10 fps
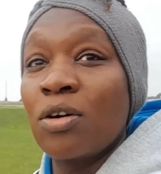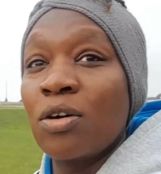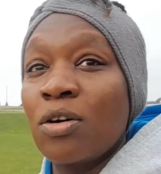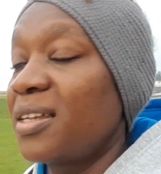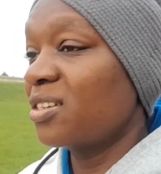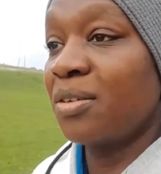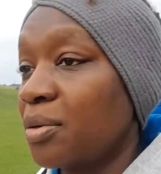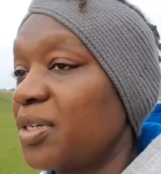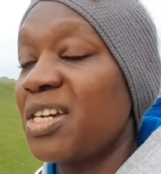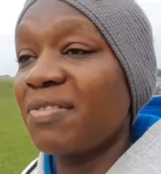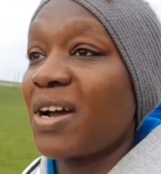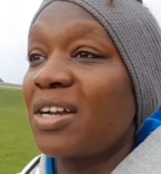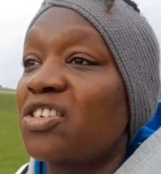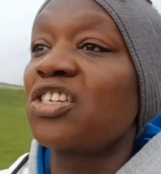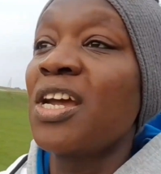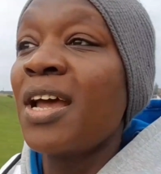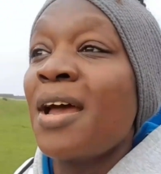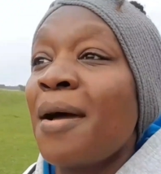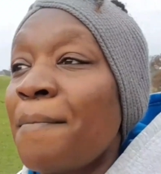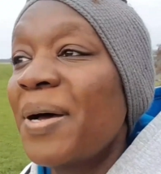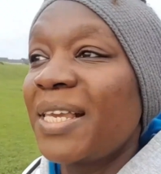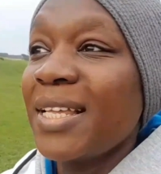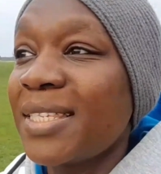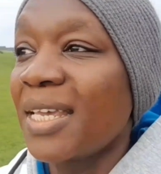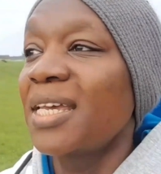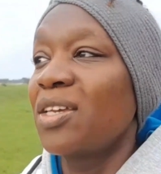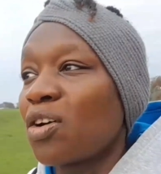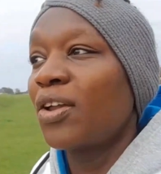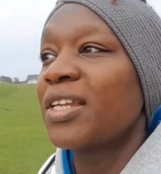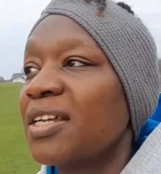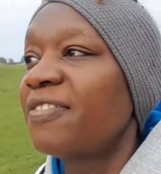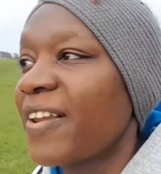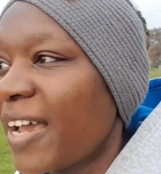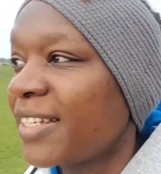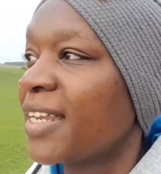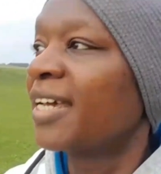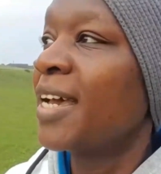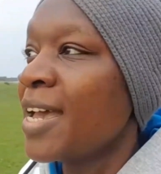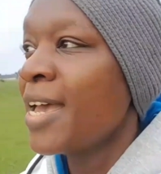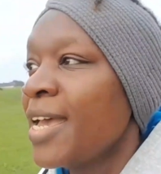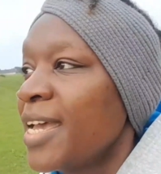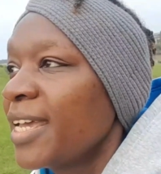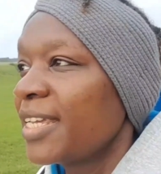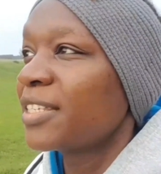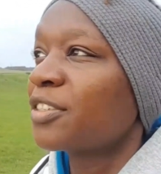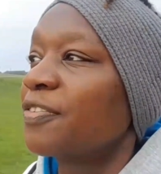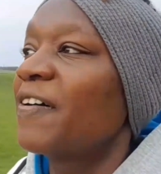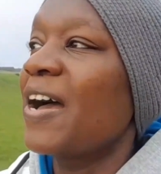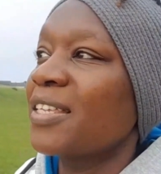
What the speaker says: in whichever country. But let's say your connecting flight is fast